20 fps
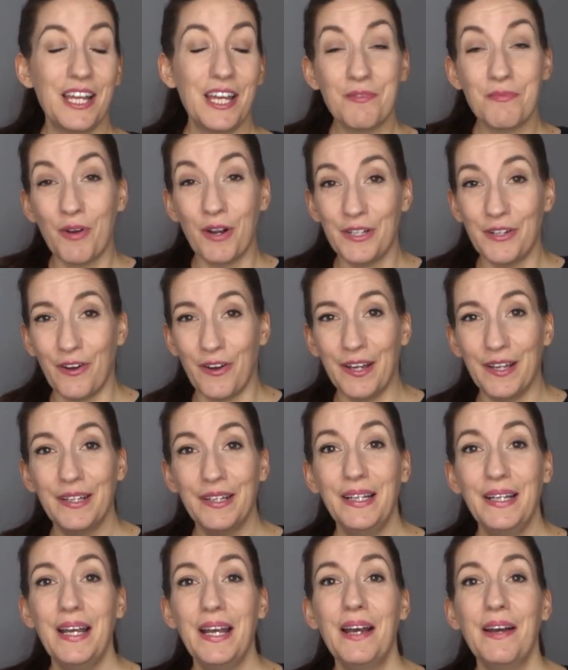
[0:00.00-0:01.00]
And why not?
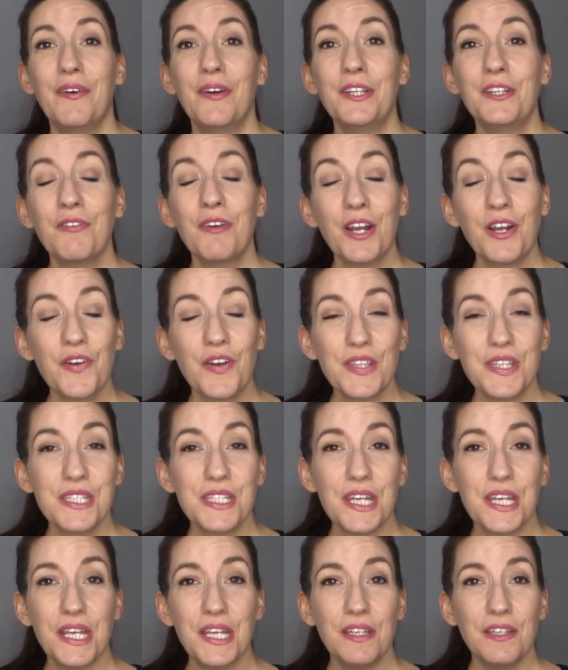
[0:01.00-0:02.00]
When you ride around the
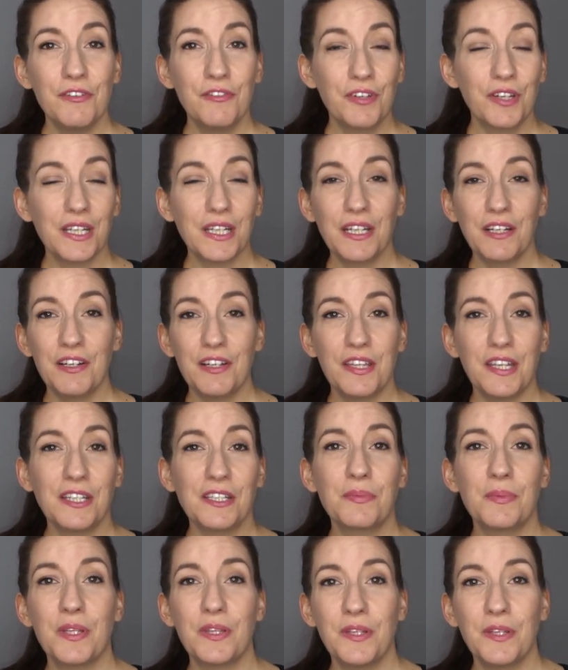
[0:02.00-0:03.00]
city, you've got to carry
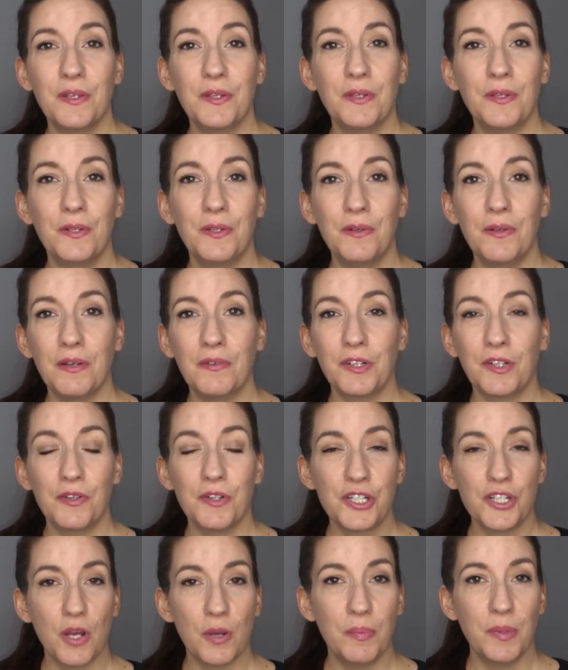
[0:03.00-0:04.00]
things with you. If you're
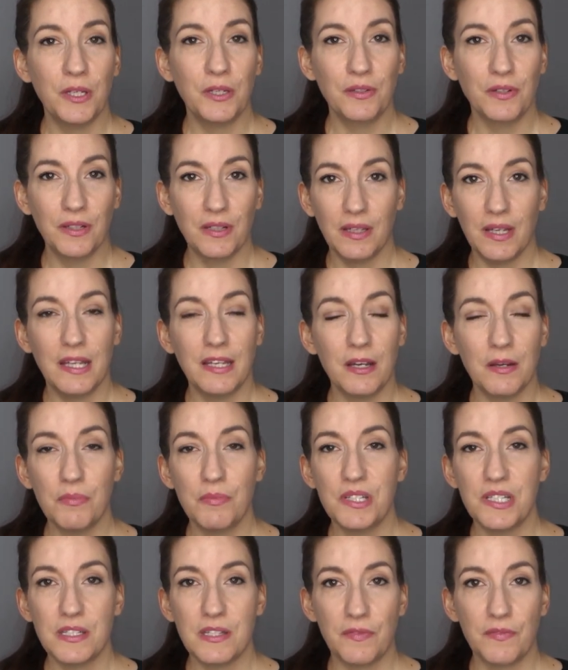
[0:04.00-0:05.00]
going shopping, you're going to end
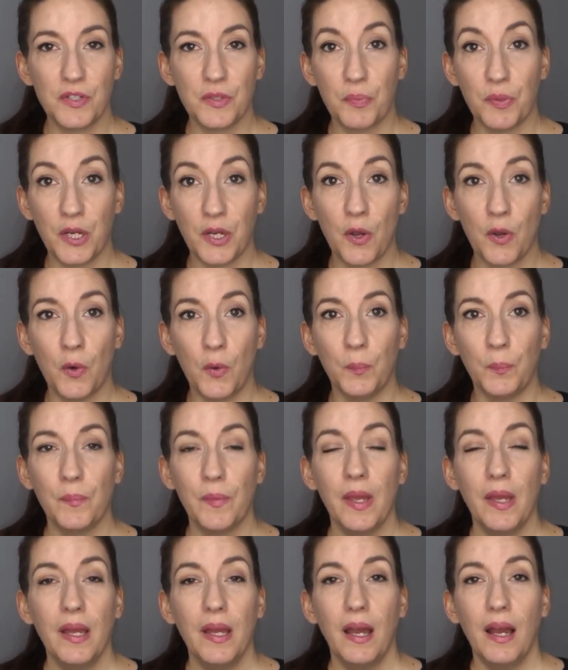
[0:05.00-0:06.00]
up with stuff to bring home.
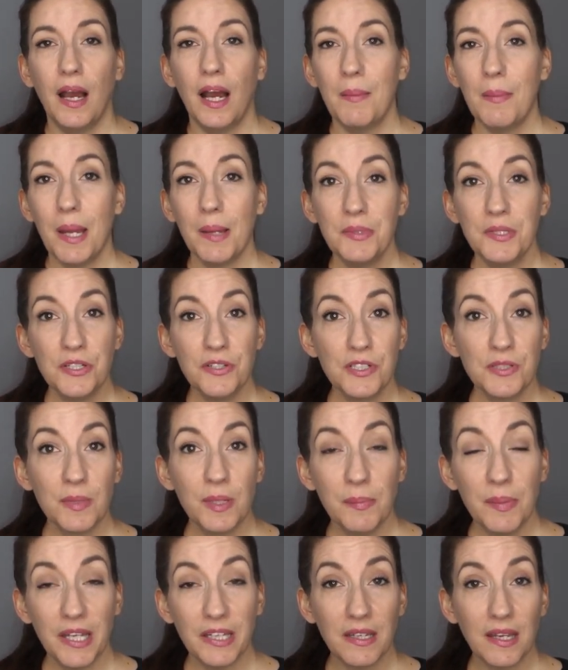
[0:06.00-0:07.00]
I'm happy to use
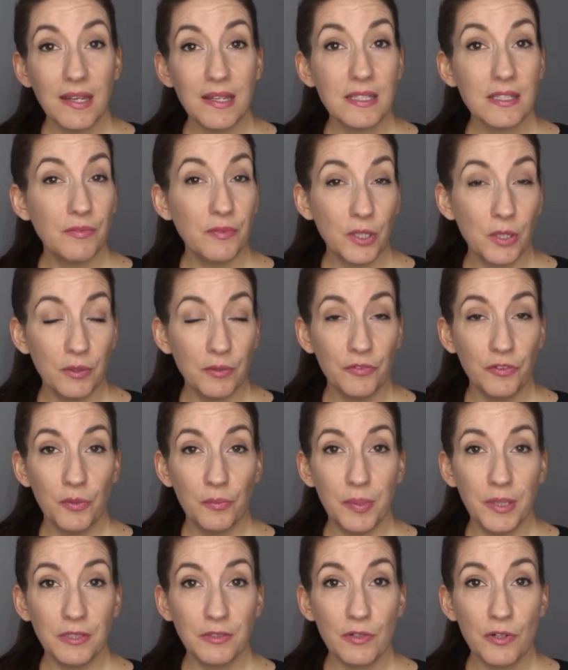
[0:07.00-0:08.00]
my panniers if I'm going for
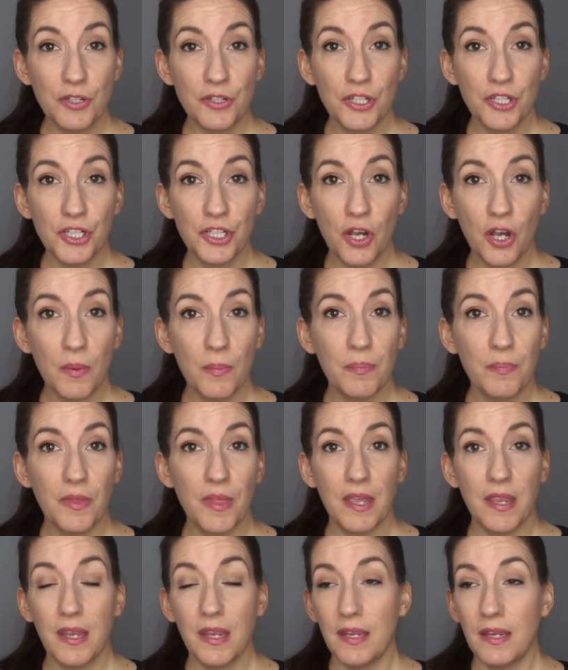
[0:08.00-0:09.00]
a big grocery shop.
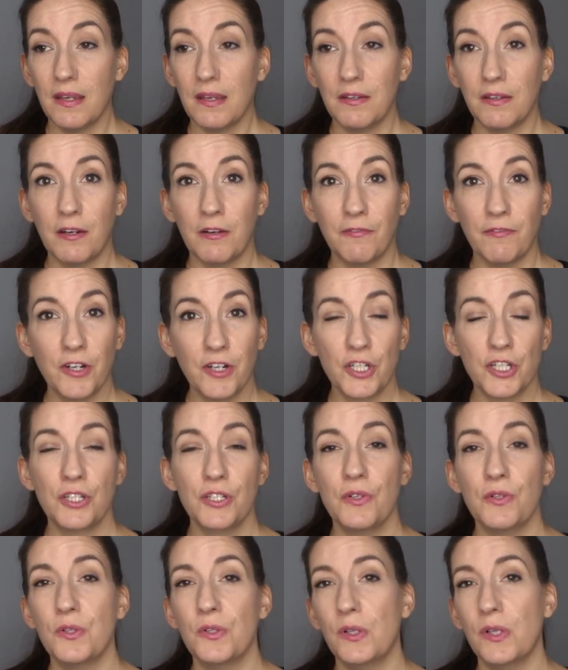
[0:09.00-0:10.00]
They are
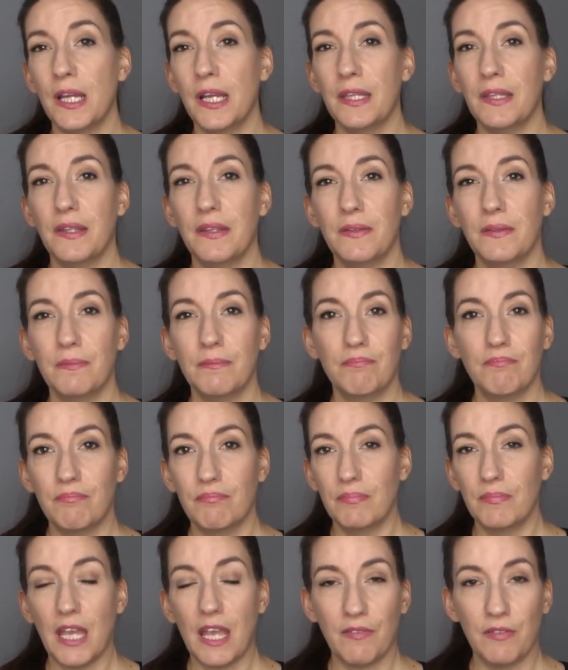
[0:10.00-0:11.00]
functional and
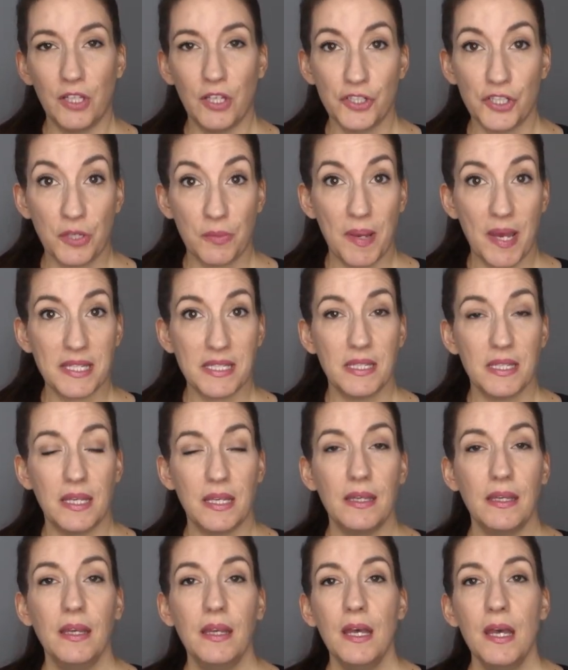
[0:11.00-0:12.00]
they have a large
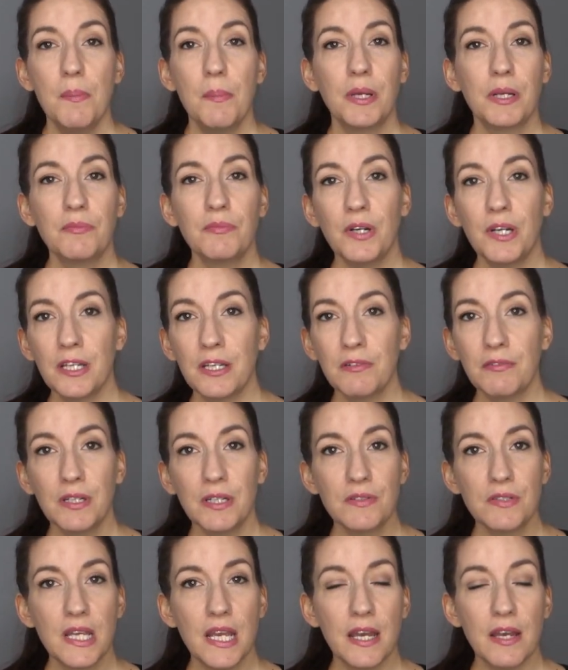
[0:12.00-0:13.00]
capacity. But I'm riding
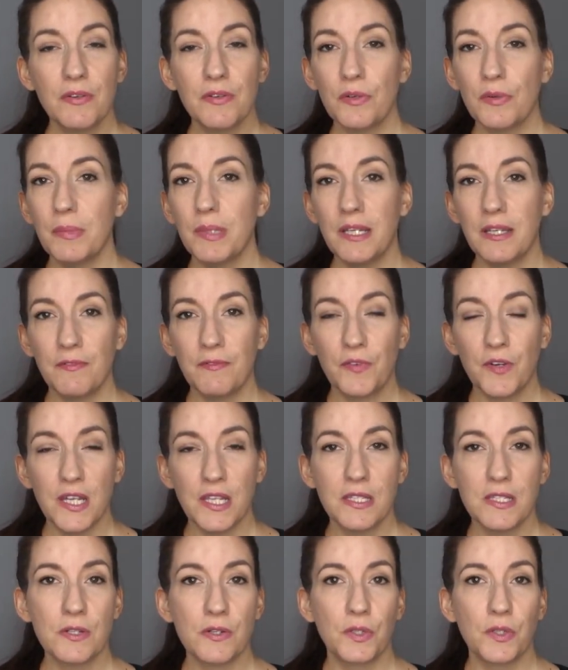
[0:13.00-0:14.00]
around town or meeting
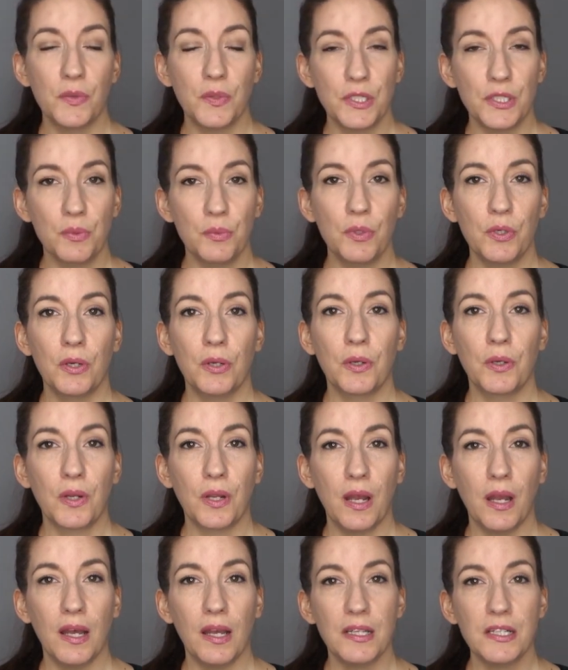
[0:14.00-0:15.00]
friends or going to
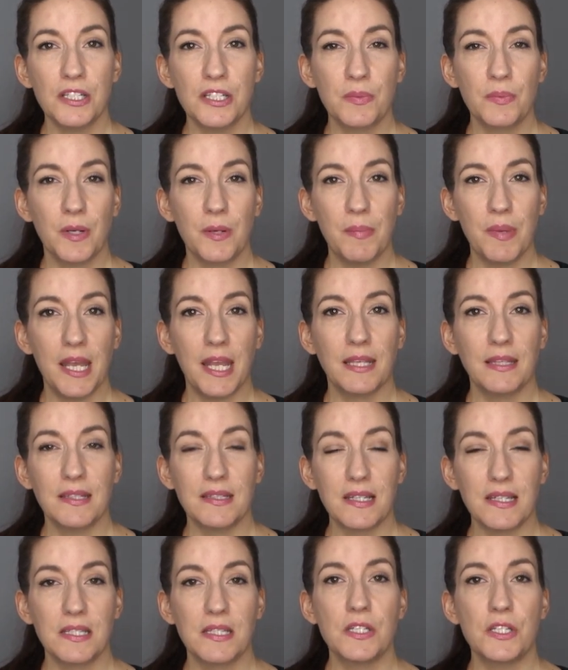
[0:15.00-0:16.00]
work, I just want a bag
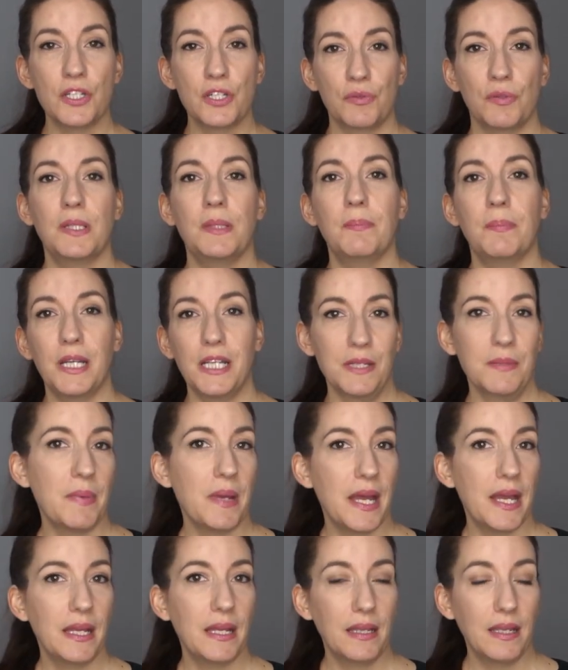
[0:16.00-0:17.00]
that doesn't scream bike
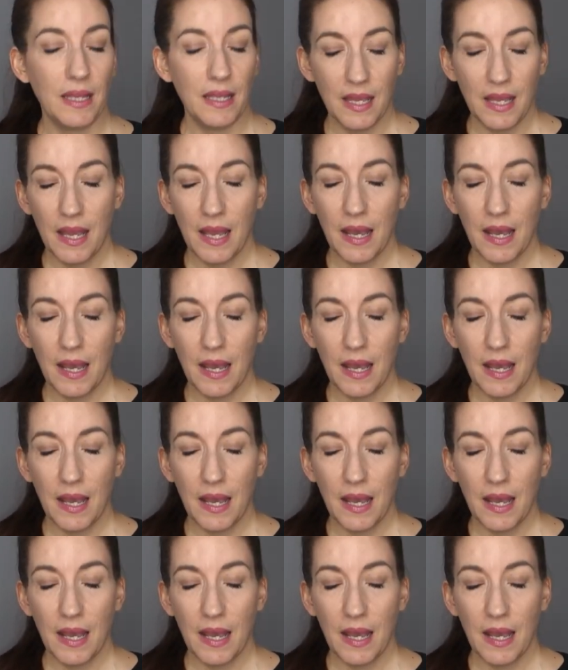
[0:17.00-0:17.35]
bag.